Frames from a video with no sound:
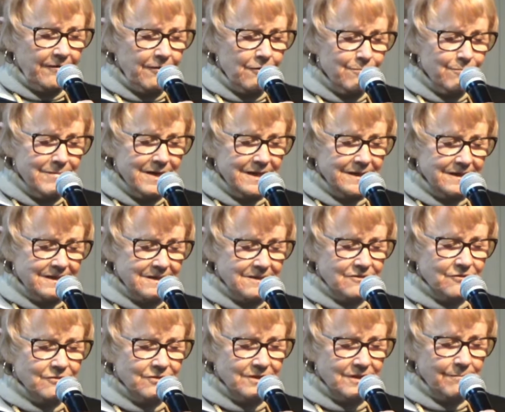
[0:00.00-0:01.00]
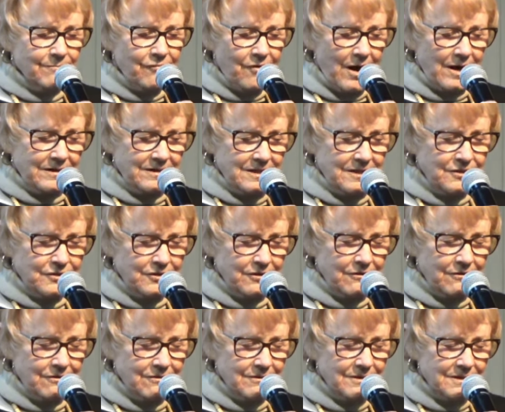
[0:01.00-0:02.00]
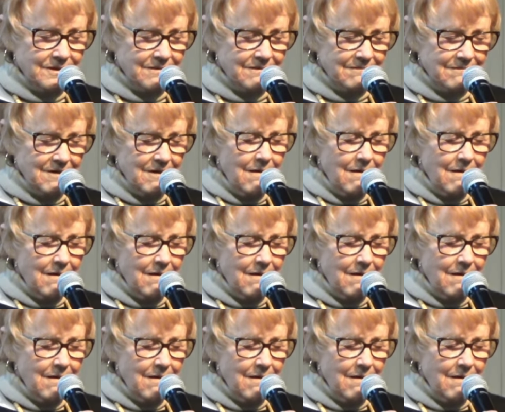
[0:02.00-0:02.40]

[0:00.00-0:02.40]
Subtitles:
other ministers and practitioners.